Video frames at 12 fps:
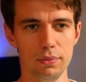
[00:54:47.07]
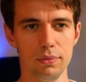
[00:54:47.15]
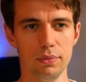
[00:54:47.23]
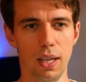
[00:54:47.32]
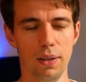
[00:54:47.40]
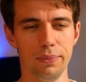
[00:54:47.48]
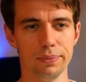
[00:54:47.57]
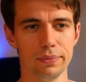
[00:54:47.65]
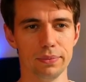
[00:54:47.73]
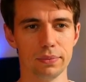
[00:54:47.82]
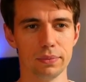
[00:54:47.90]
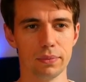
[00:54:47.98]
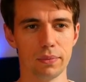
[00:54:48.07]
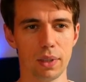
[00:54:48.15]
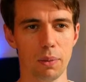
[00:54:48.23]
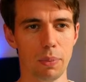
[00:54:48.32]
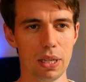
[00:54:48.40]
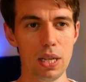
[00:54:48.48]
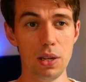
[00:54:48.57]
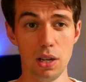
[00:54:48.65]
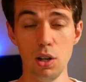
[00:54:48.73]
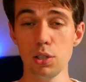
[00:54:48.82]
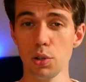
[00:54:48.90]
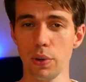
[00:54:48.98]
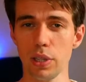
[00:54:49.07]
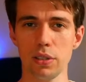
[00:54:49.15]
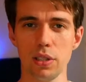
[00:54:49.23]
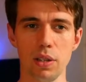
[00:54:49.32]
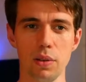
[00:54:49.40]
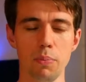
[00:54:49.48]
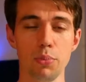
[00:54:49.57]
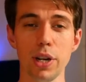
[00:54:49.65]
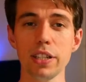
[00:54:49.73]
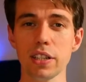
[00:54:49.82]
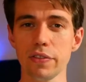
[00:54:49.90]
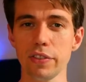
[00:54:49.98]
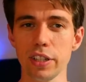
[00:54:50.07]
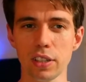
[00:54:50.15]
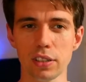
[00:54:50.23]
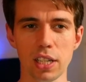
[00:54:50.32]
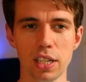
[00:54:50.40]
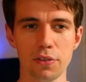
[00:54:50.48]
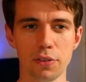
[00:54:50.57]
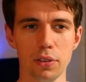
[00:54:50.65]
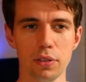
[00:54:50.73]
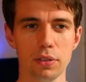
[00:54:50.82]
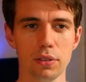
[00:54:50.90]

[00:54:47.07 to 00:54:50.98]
Yeah, but he also was impressively successful.